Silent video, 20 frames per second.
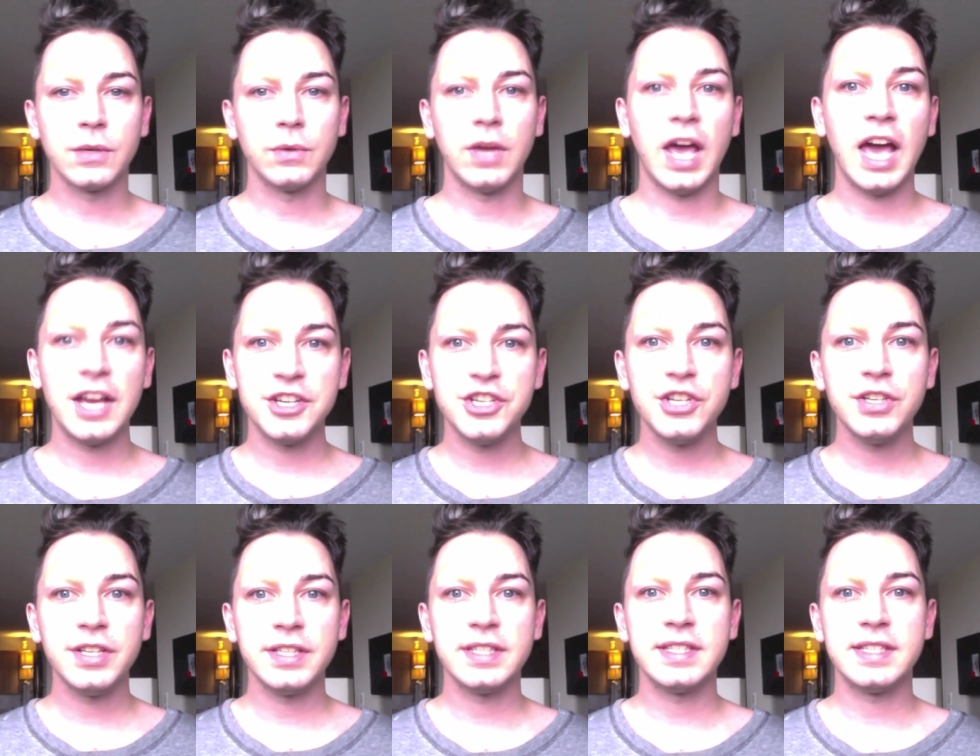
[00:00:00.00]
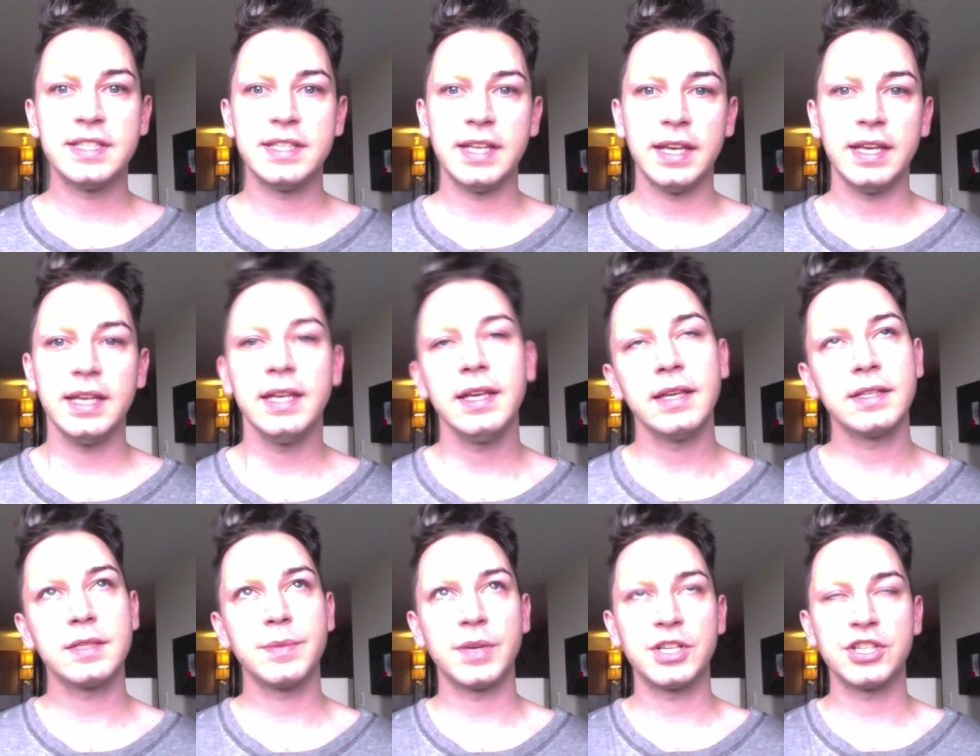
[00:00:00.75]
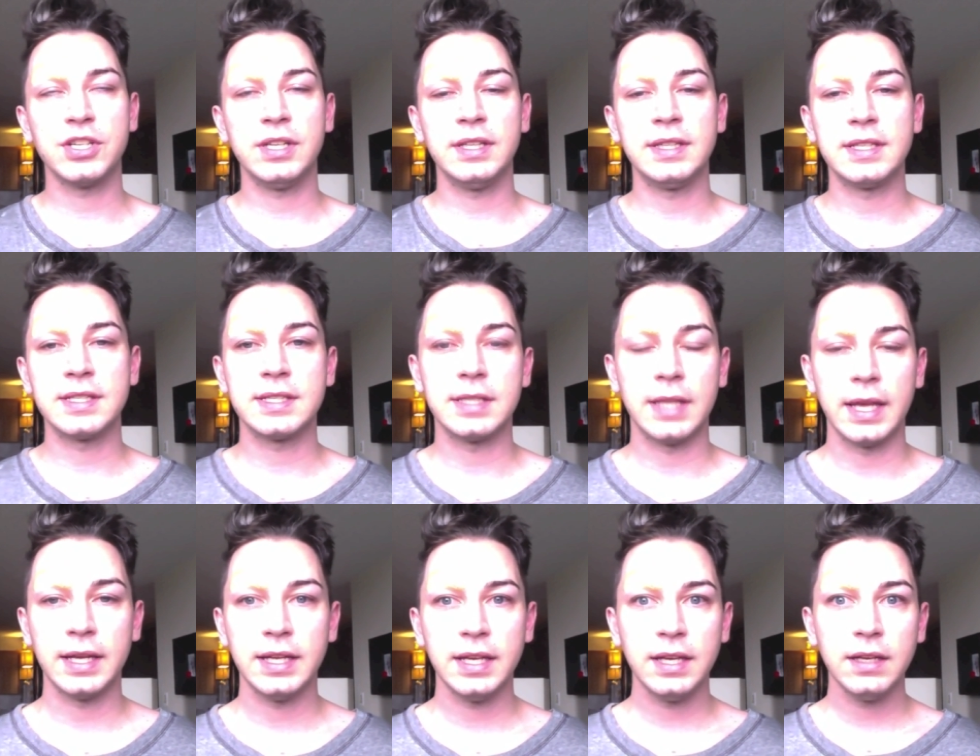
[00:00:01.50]
Now, as you can see, especially in this
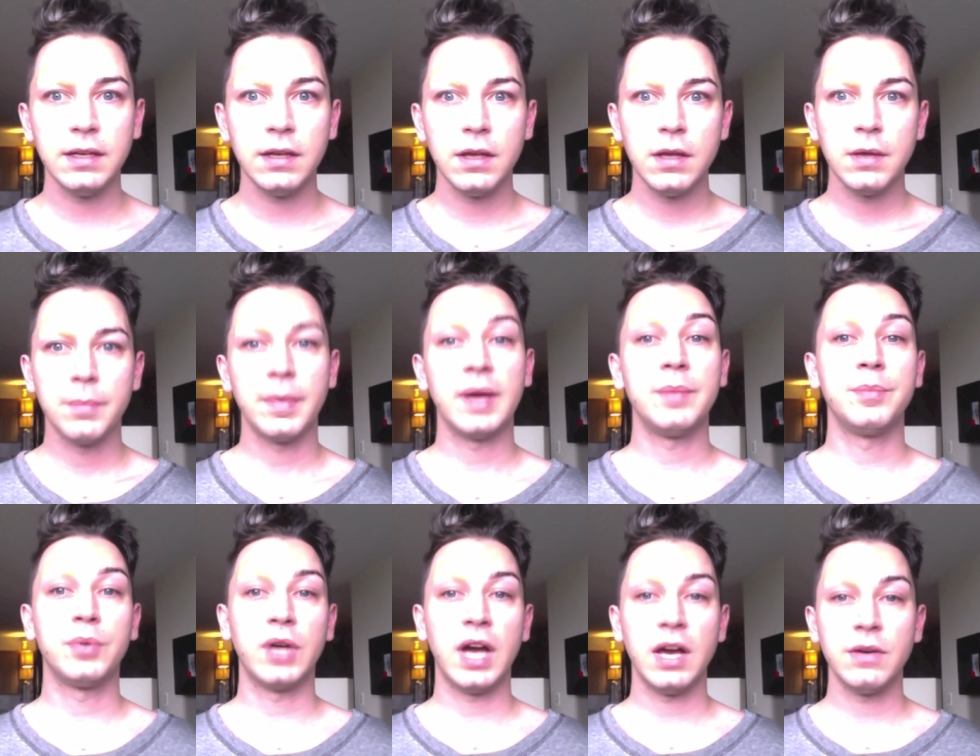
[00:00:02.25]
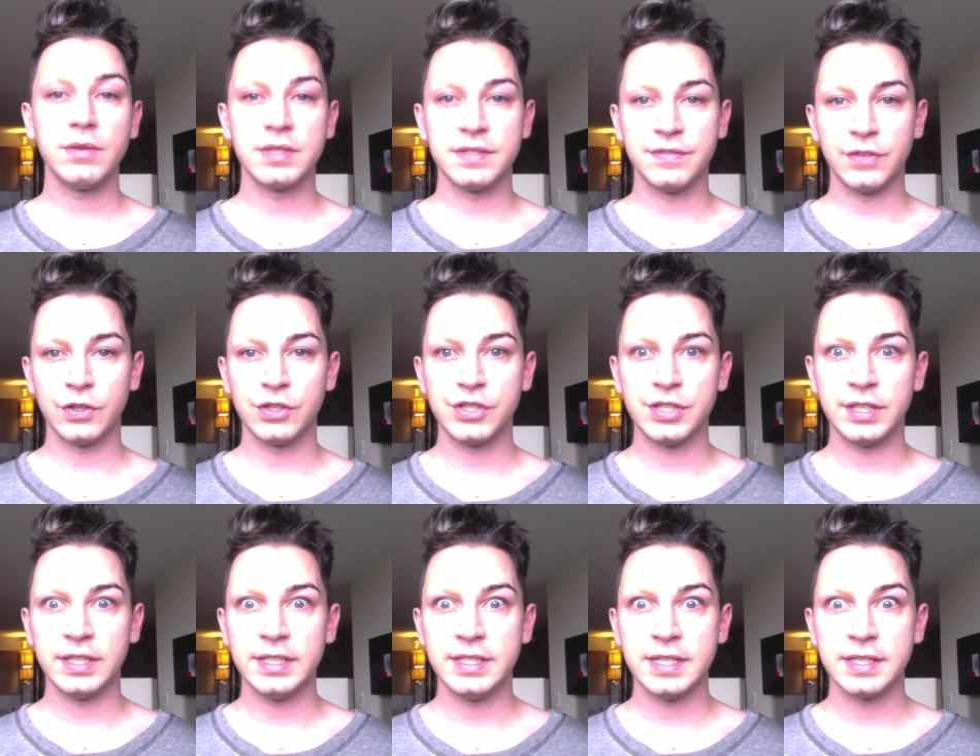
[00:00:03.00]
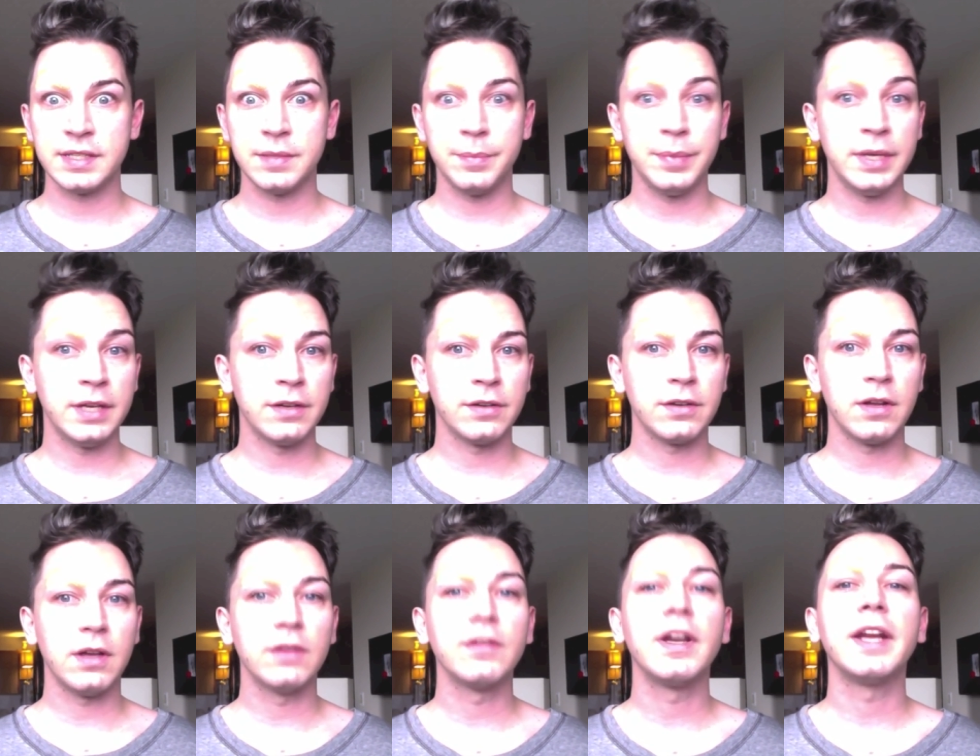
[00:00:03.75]
lighting, my brow has virtually disappeared
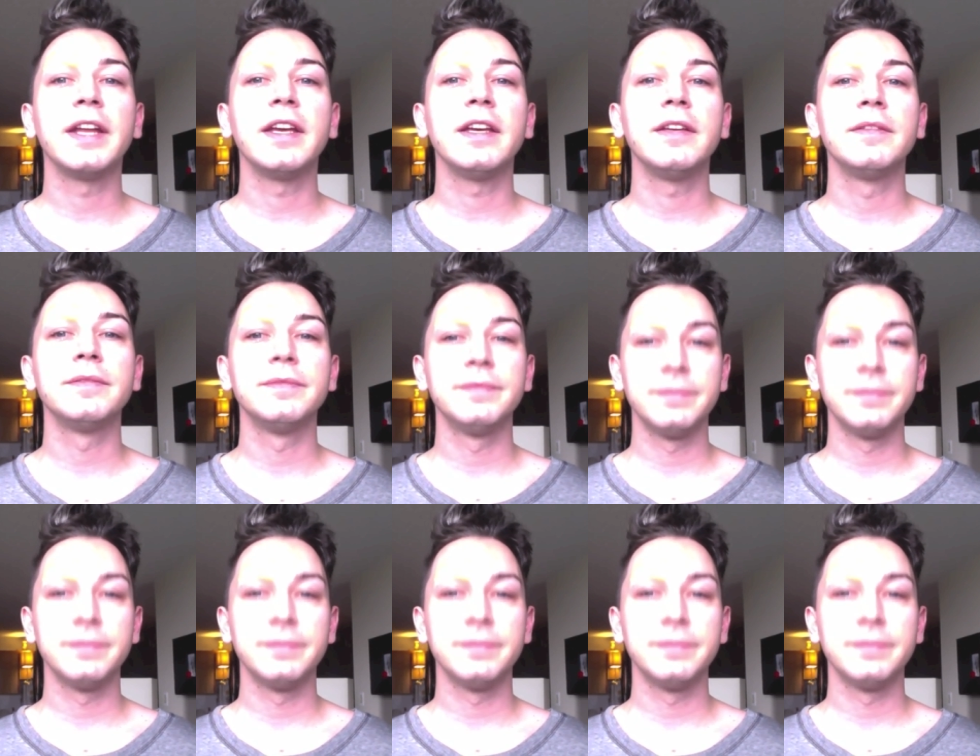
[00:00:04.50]
already.